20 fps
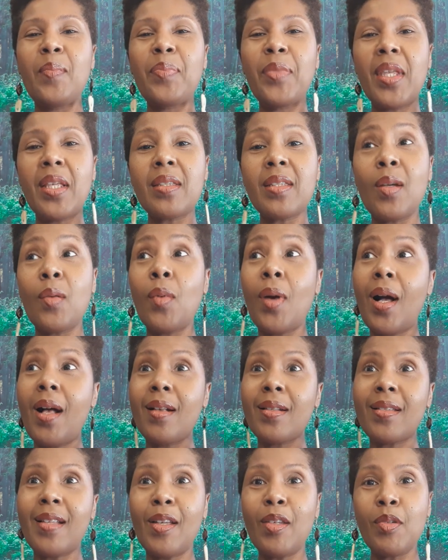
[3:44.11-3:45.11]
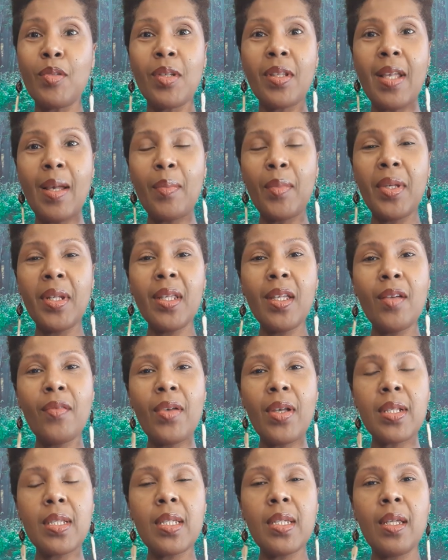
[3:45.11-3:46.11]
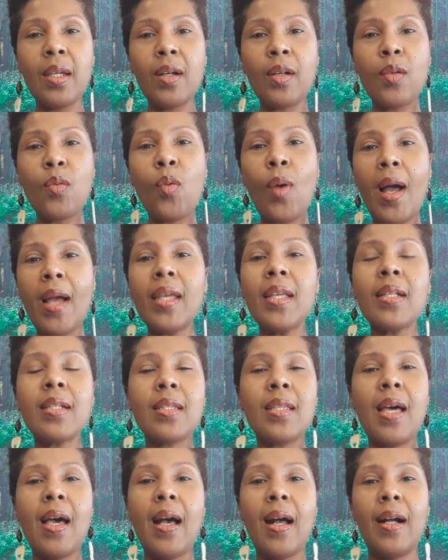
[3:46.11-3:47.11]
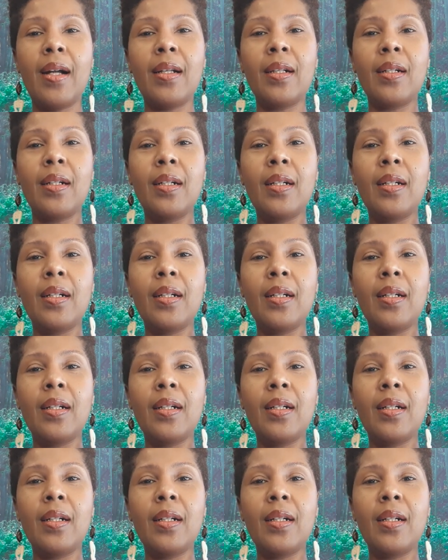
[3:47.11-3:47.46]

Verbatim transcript: and say, "Wow, it's not usually that many of us here. Why is that?